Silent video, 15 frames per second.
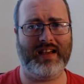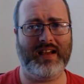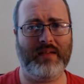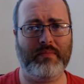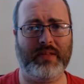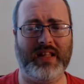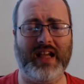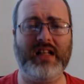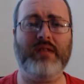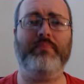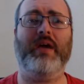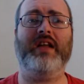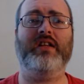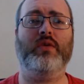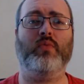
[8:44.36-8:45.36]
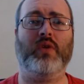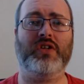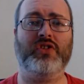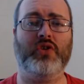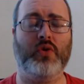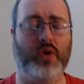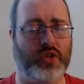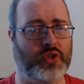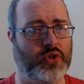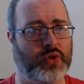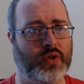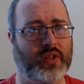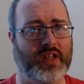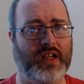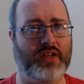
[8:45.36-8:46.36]
But the independent ones who are
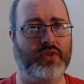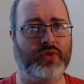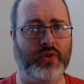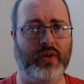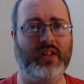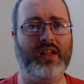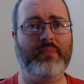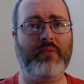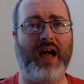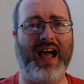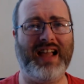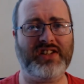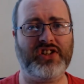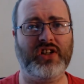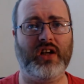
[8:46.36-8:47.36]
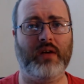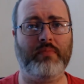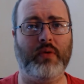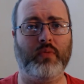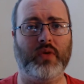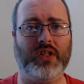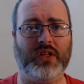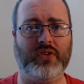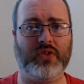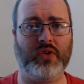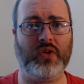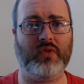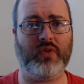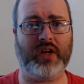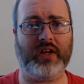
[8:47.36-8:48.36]
truly, truly passionate about what they're
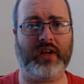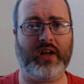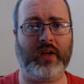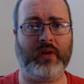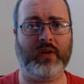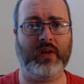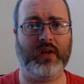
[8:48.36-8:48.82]
doing right now,